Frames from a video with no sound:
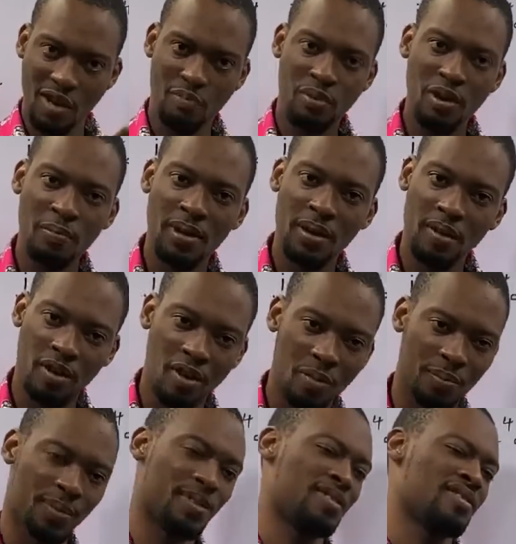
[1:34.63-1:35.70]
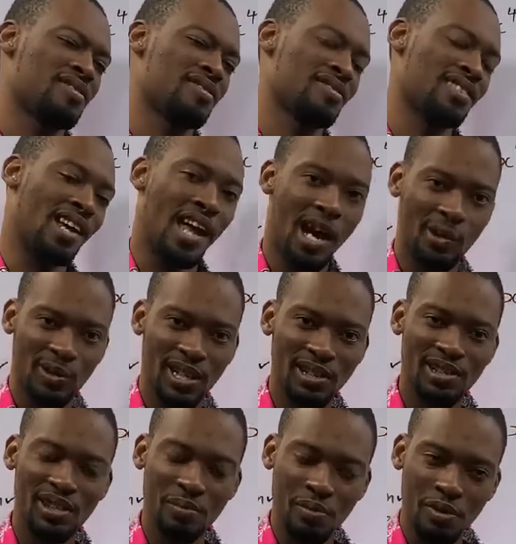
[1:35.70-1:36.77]
a problem comes. I'll
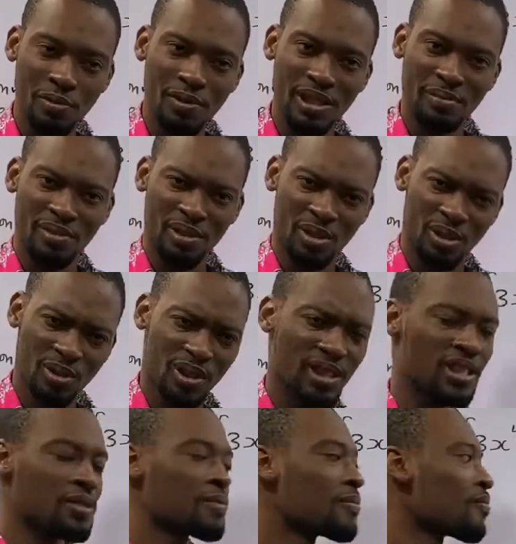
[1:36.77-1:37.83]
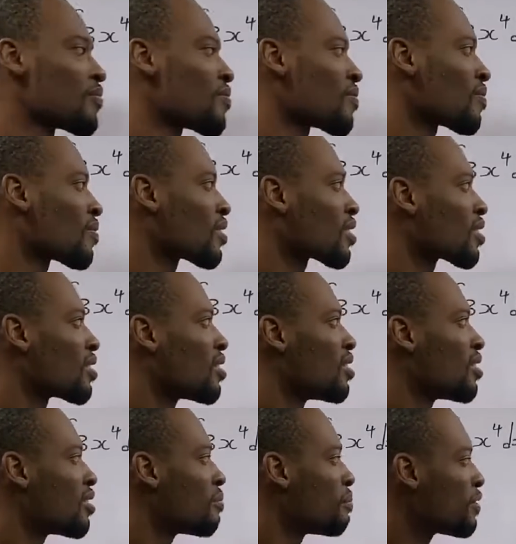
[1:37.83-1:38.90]
tell you the problem shortly.
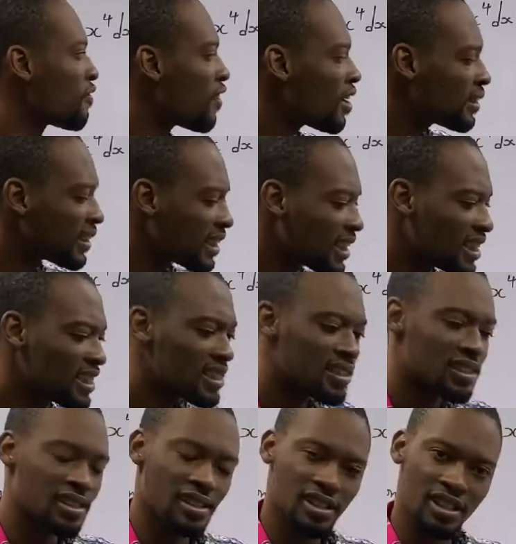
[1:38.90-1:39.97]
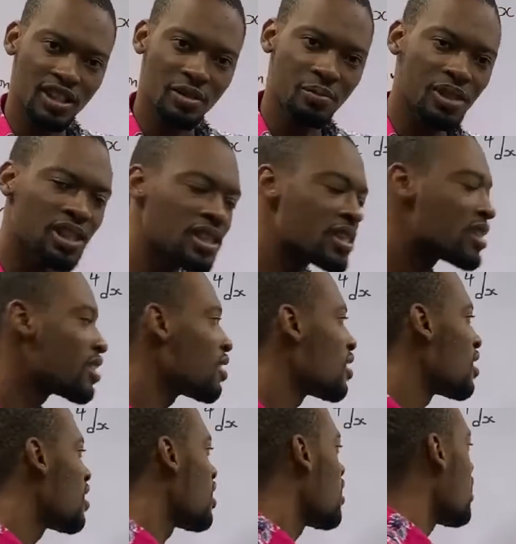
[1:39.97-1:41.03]
Before then, it means